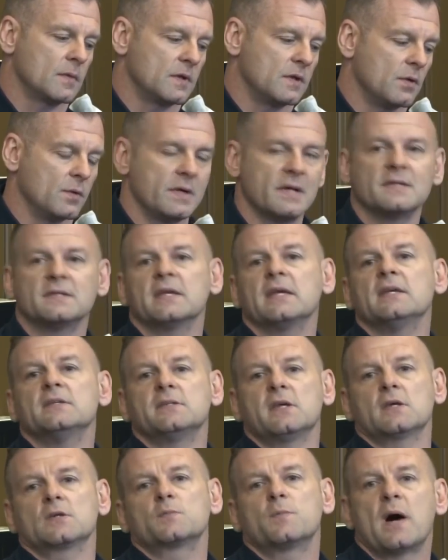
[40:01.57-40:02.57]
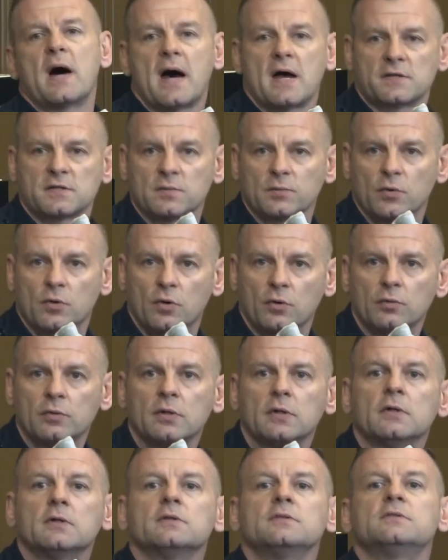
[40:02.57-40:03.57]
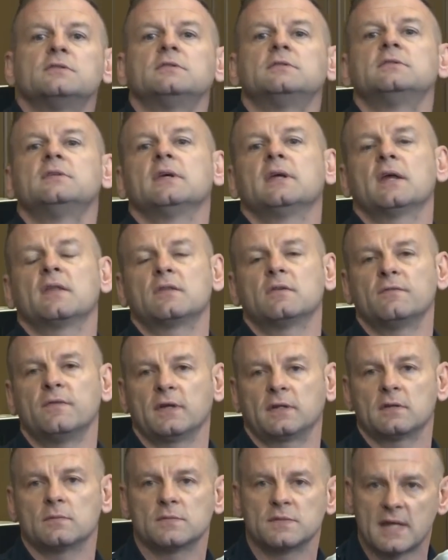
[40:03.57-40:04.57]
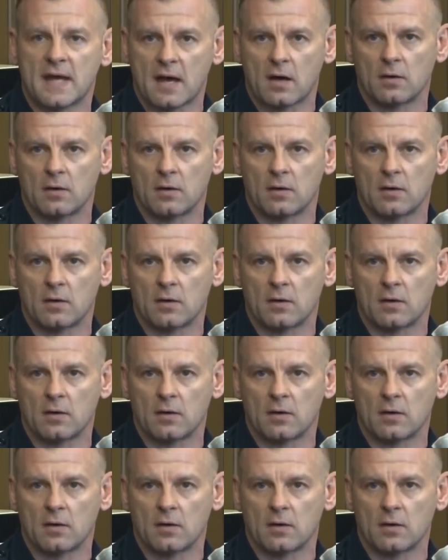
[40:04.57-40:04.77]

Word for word: do it as easy as possible to get the victims